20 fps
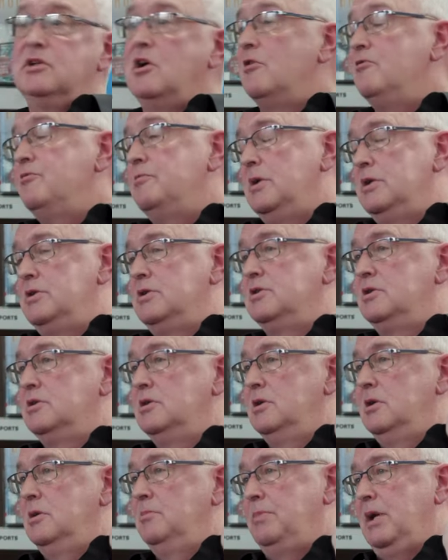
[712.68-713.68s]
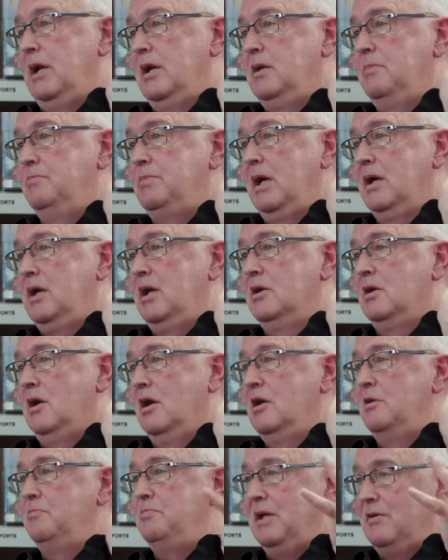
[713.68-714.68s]
government back, back in
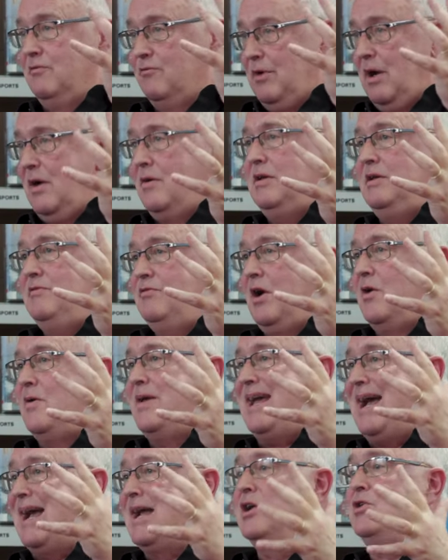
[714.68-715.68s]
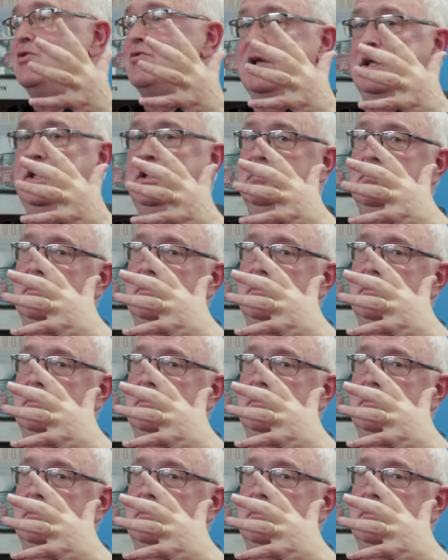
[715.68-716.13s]
Ireland, being very, very angry